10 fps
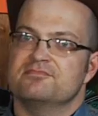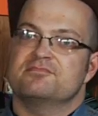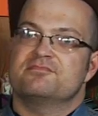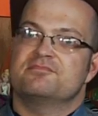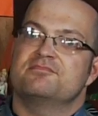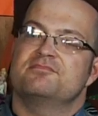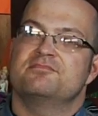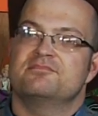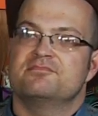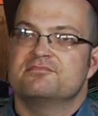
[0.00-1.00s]

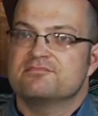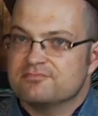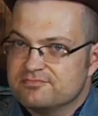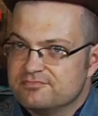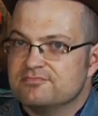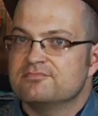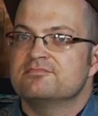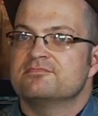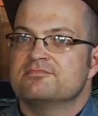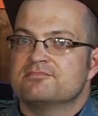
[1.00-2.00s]

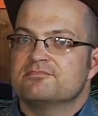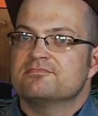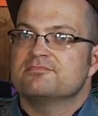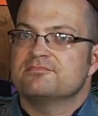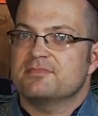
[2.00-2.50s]
[no speech]